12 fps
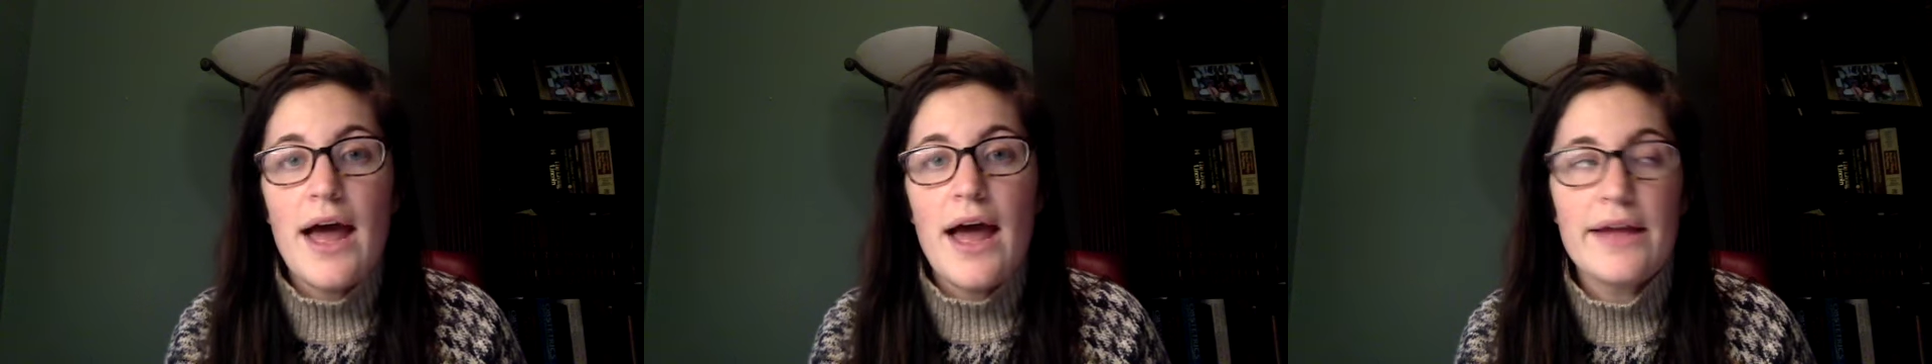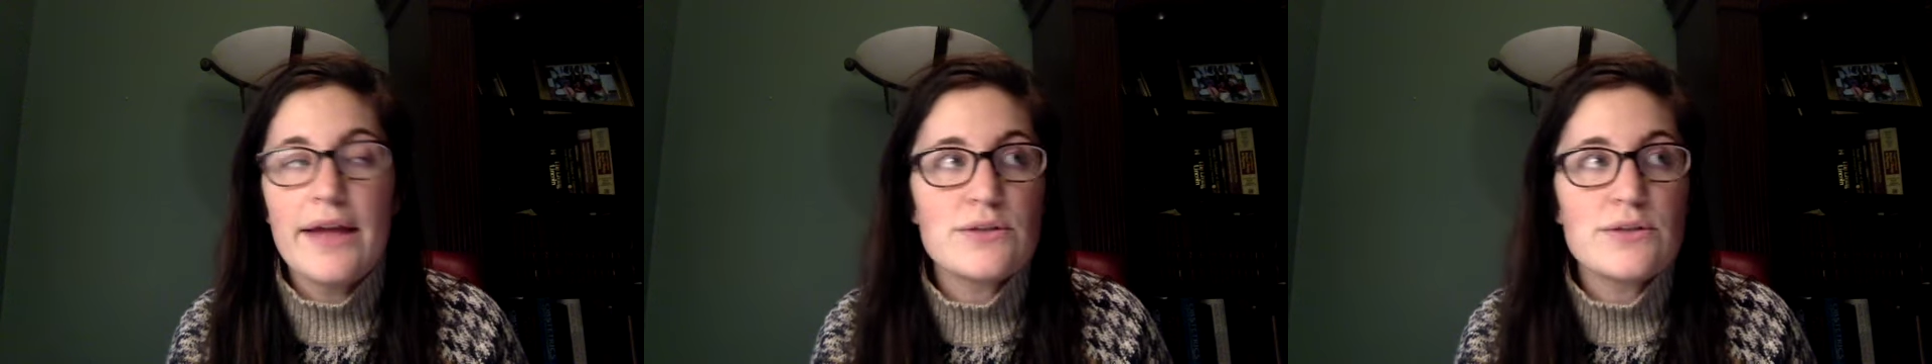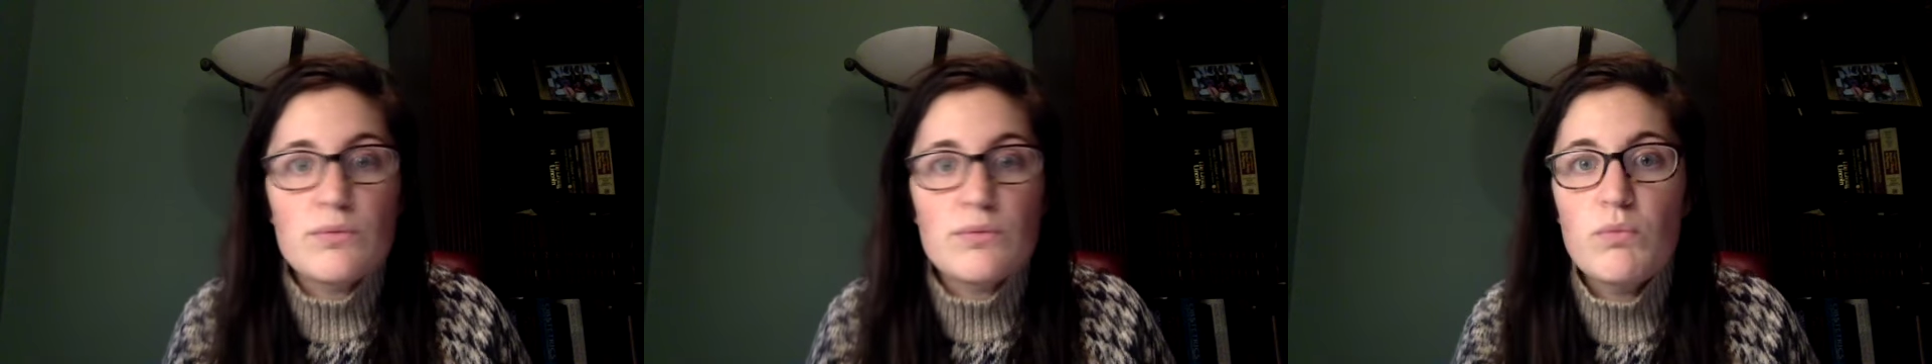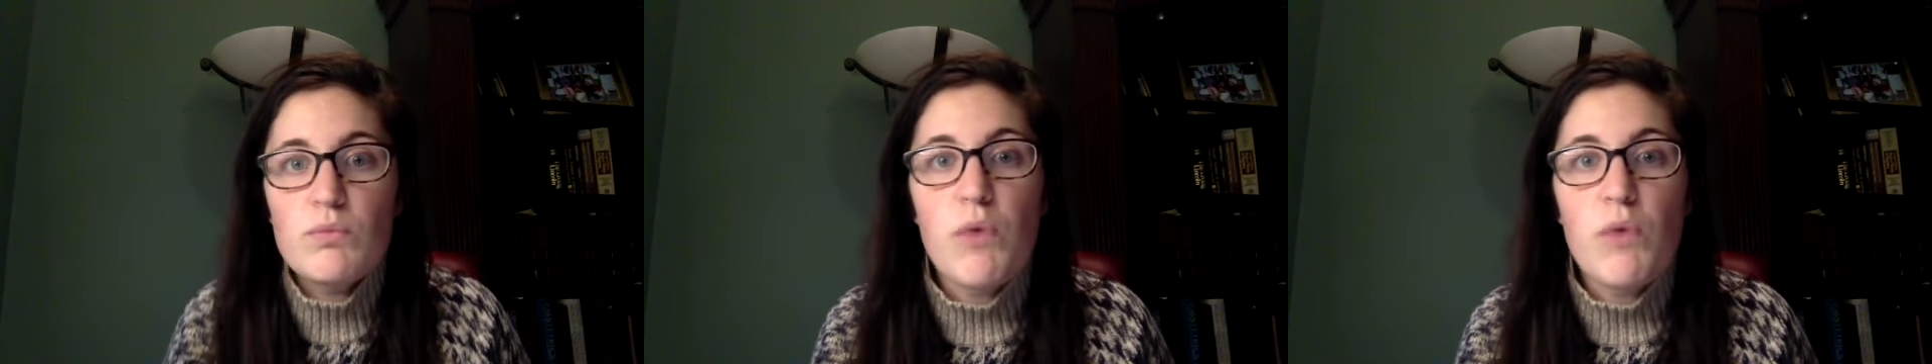and
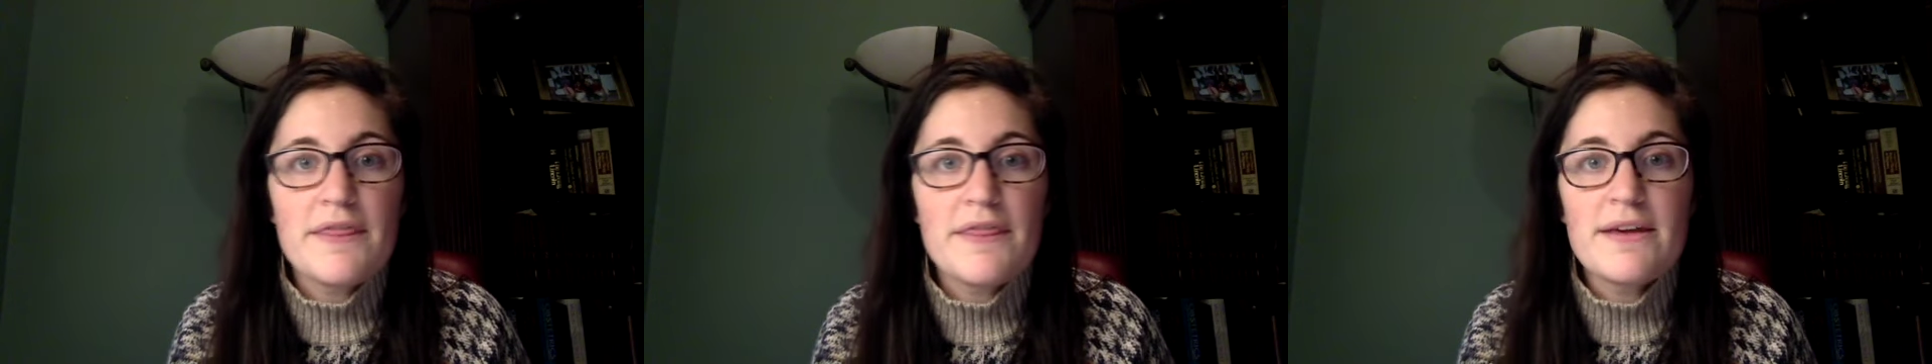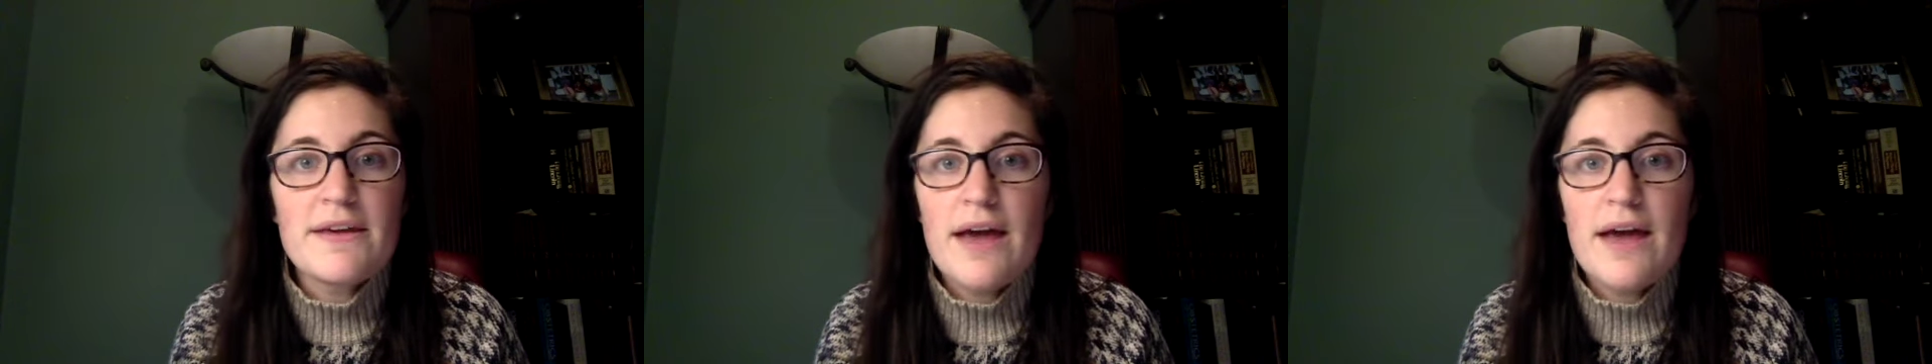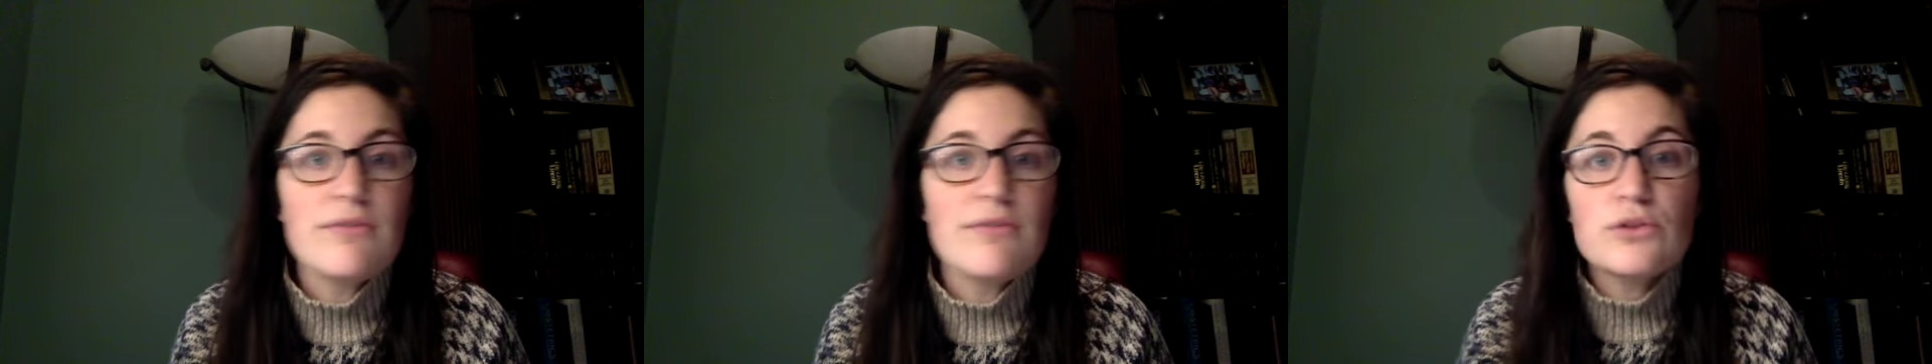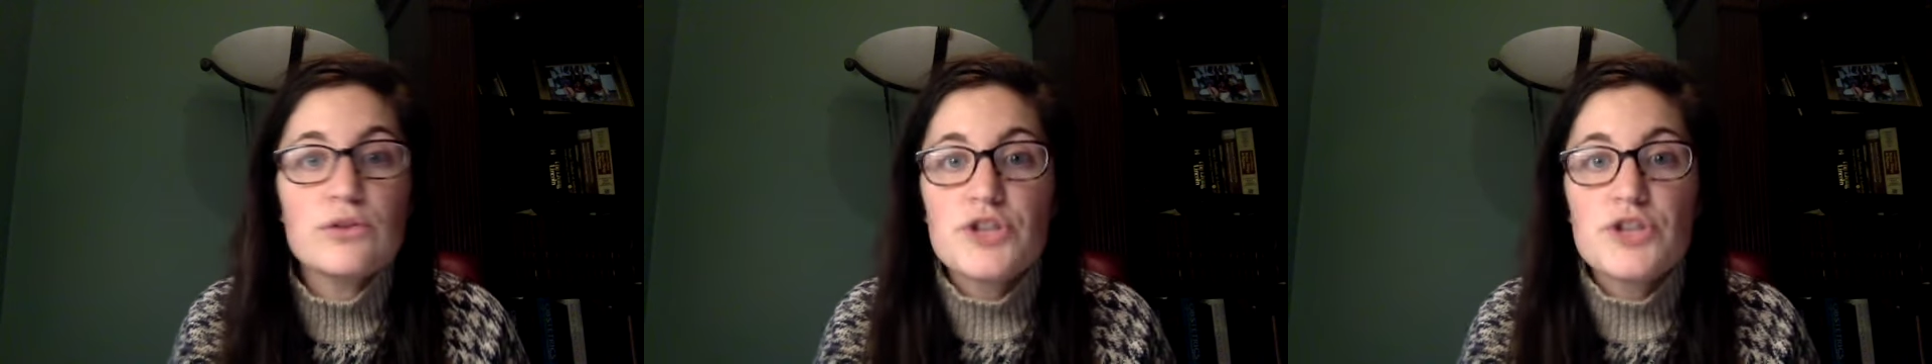what the
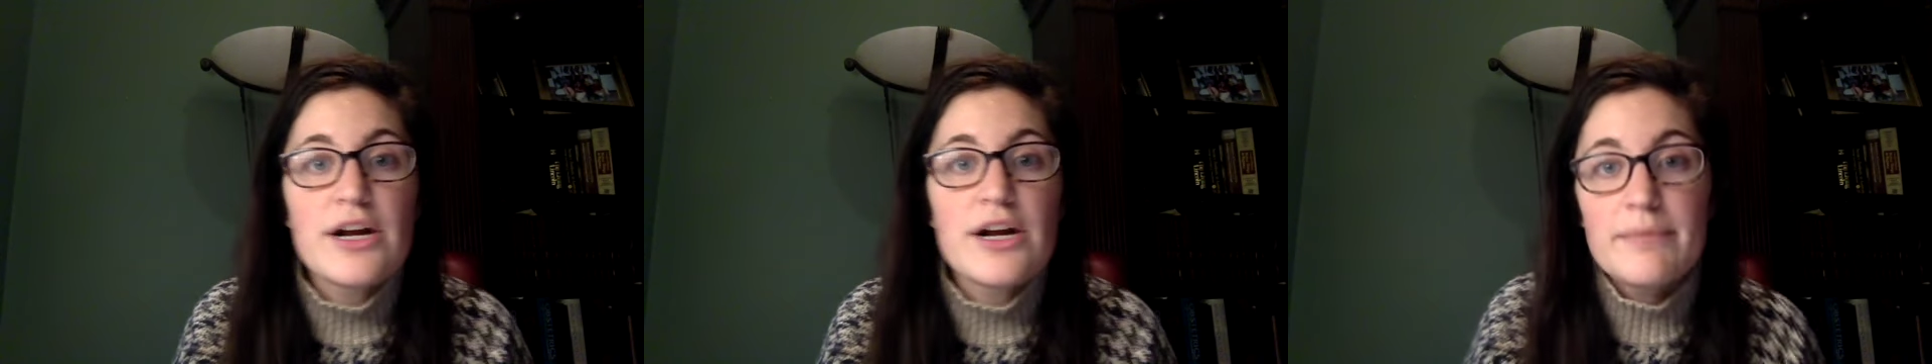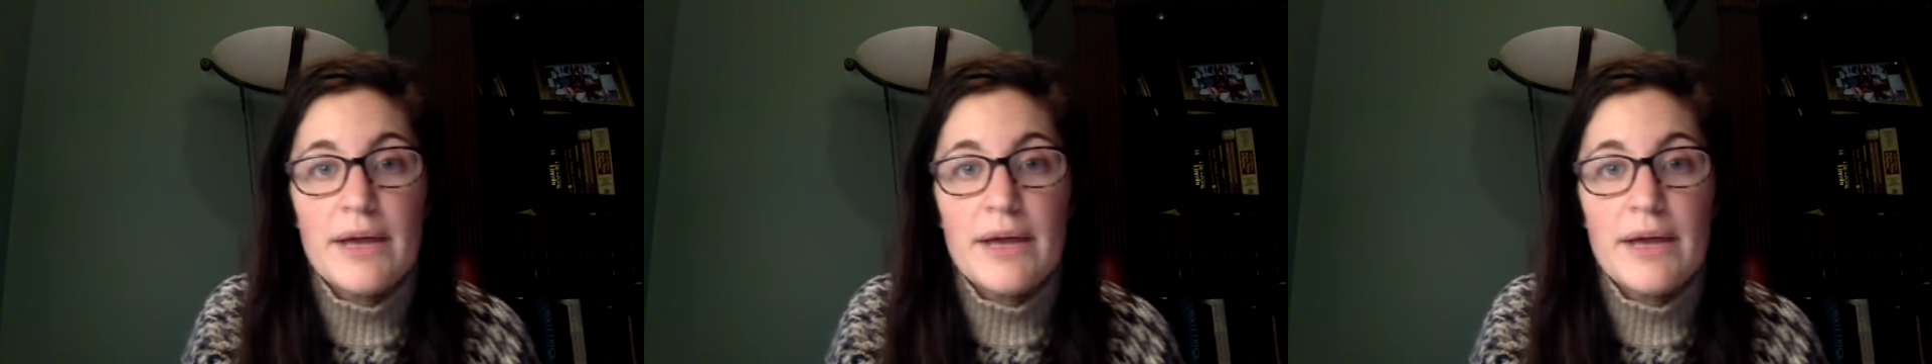evolutionary